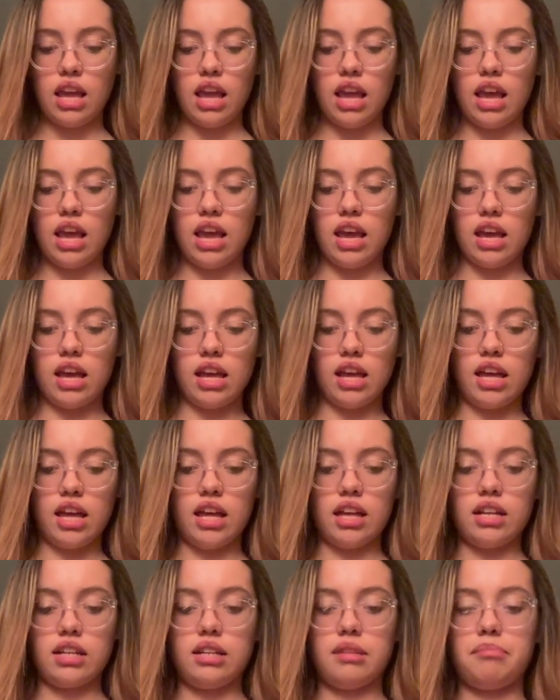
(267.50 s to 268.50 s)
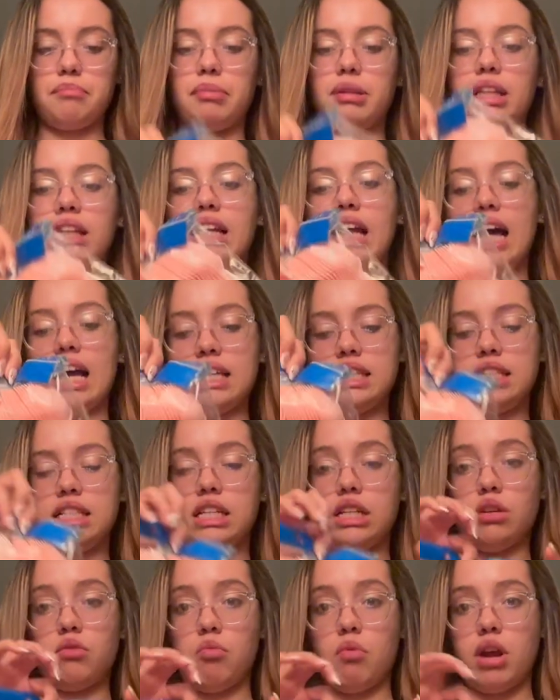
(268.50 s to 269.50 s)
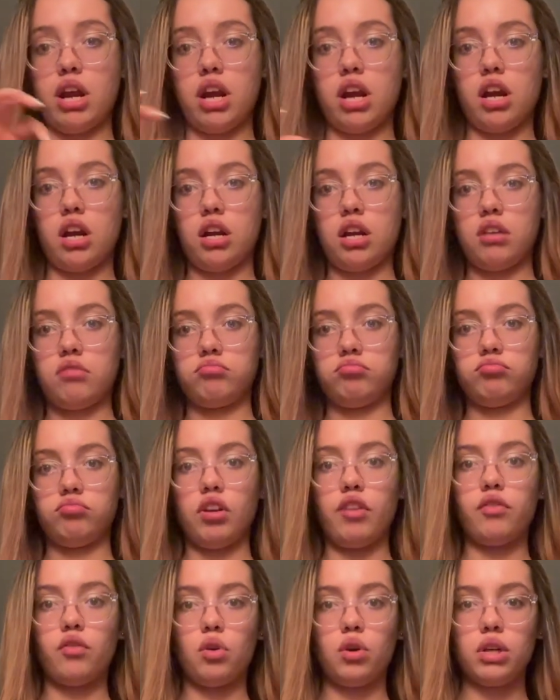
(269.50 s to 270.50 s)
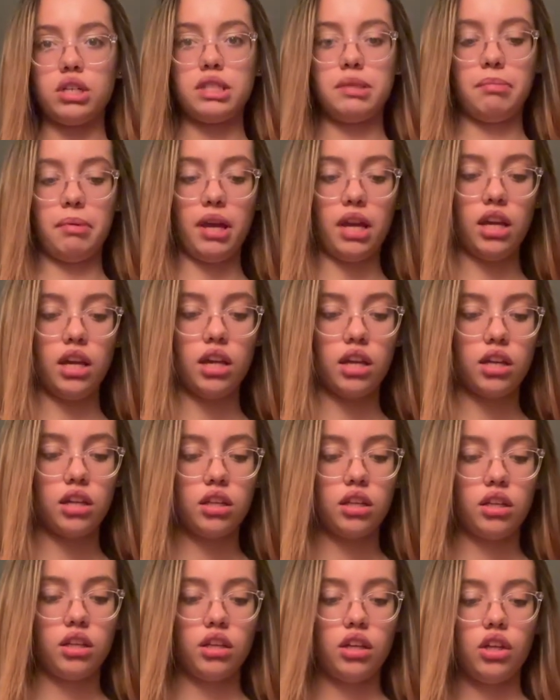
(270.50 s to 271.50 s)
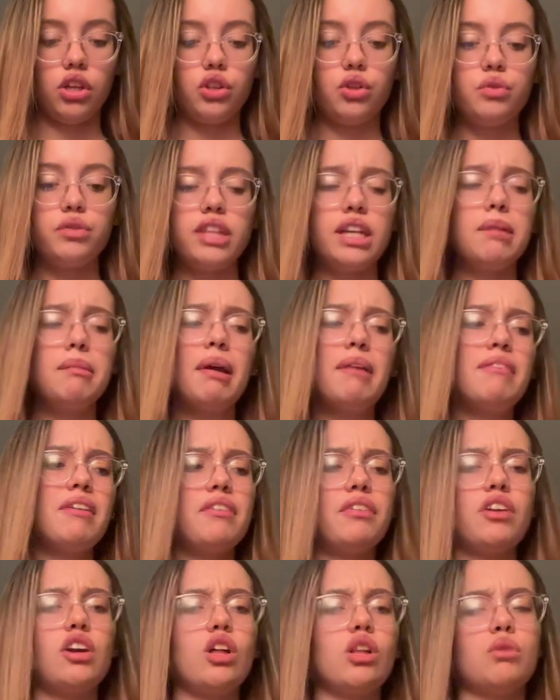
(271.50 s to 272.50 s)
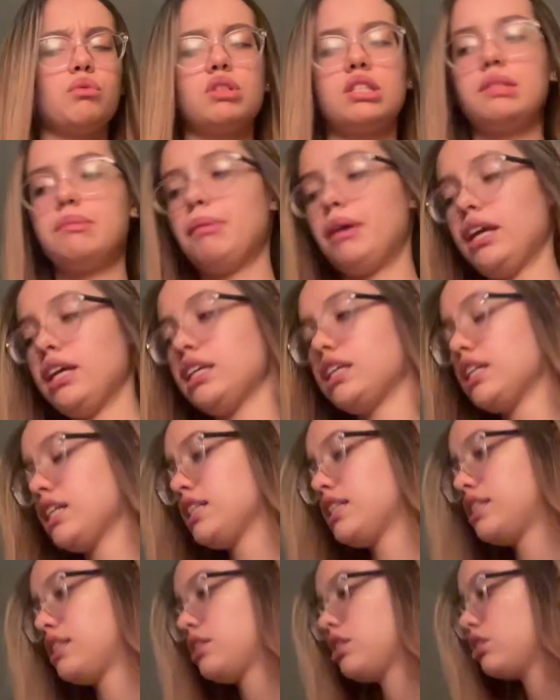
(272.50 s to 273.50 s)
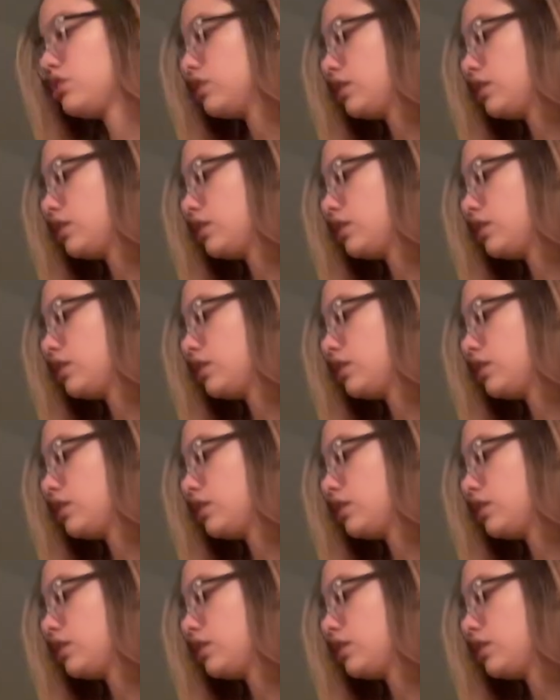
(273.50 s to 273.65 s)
and plasticware. Of course, pink. You'd think my favorite color was pink. It's still